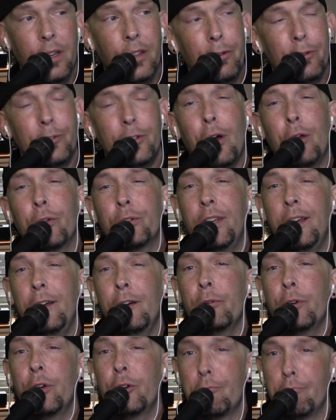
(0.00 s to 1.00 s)
There's
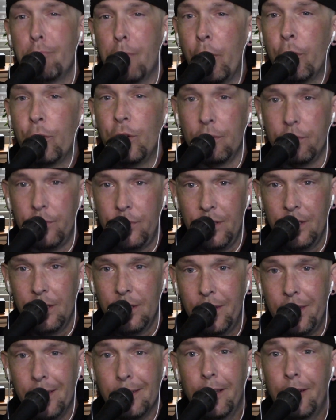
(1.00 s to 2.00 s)
ulterior motives
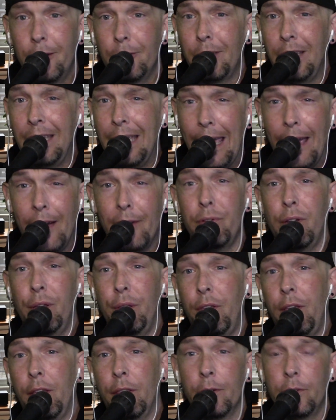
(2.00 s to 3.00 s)
to literally
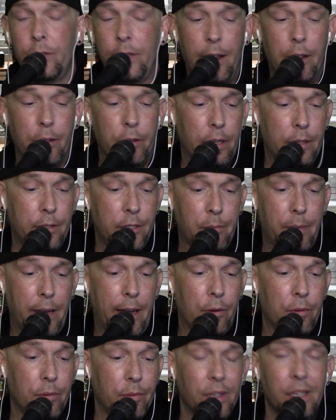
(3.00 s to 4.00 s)
everything they're telling us
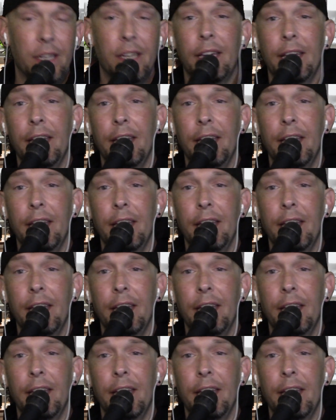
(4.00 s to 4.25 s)
about.